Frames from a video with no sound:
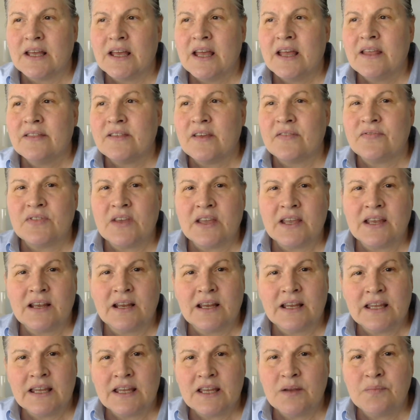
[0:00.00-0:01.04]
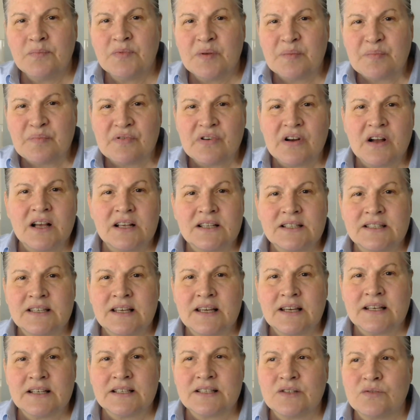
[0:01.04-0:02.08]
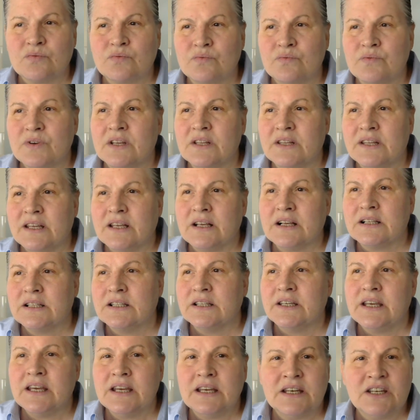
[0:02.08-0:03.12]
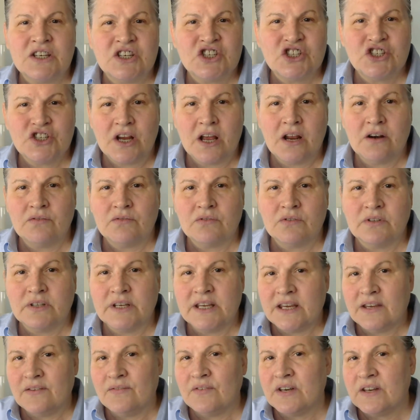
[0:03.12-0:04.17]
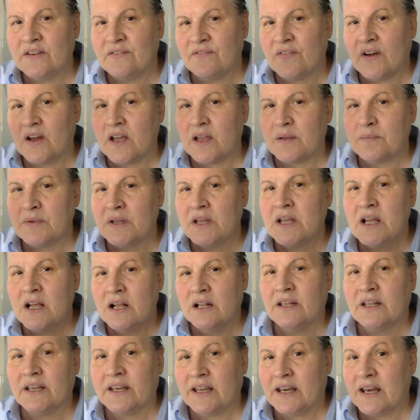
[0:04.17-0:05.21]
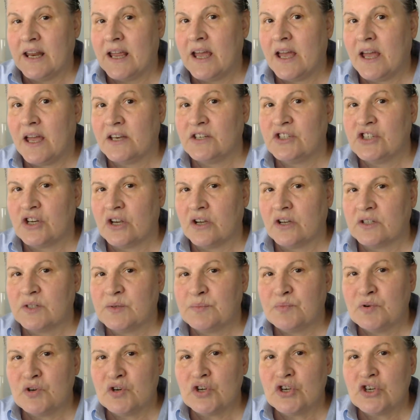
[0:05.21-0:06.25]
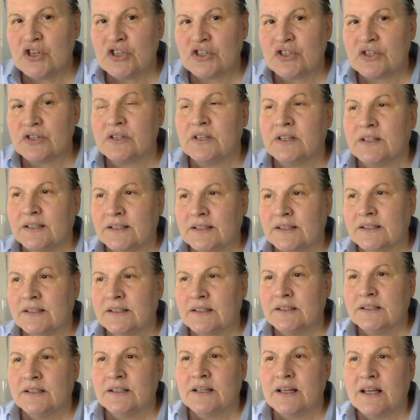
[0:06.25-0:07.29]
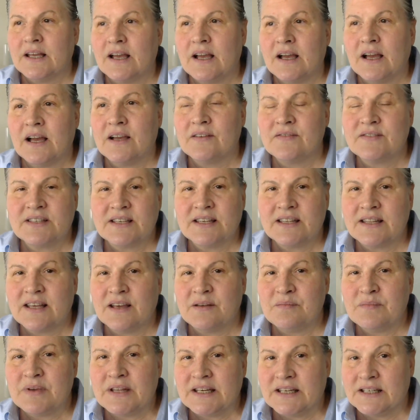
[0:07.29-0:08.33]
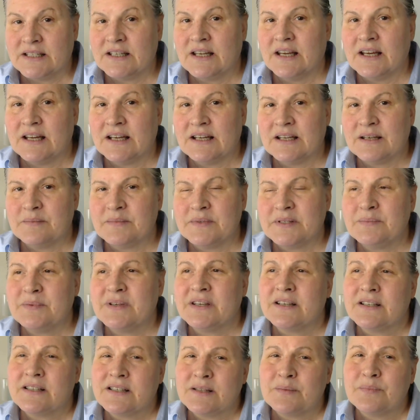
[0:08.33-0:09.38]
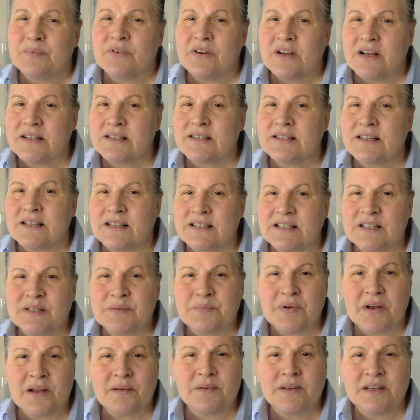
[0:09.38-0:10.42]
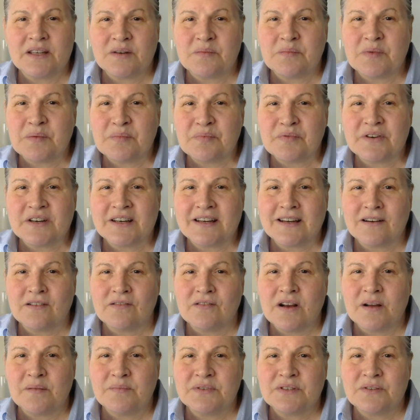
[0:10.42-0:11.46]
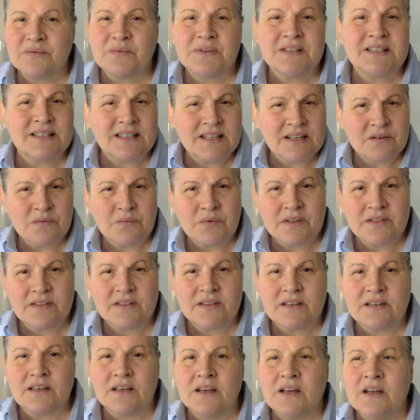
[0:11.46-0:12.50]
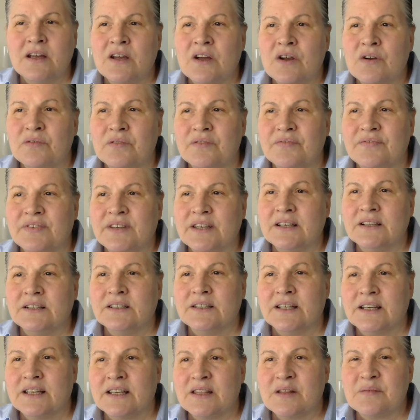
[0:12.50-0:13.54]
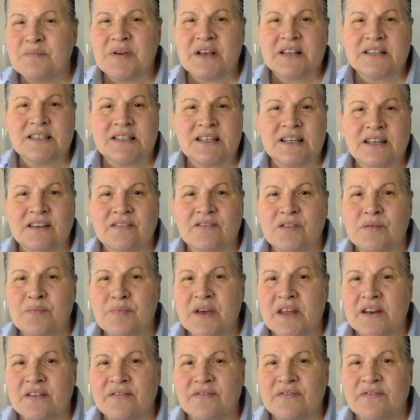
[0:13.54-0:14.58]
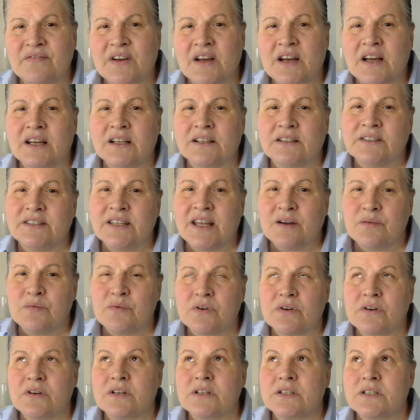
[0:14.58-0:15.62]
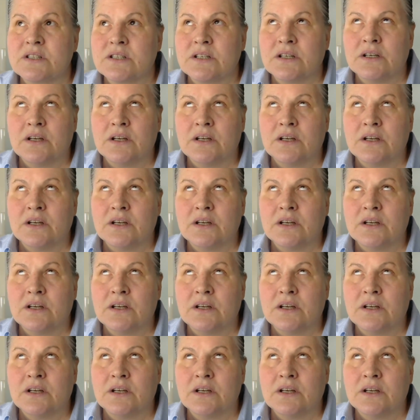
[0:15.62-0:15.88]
that they keep the process really clean in general, even if I'm like an adjunct push. I've seen that many times because the process is probably going to be pretty corrupted. We see it with the revealing and the busting of the pedophile networks.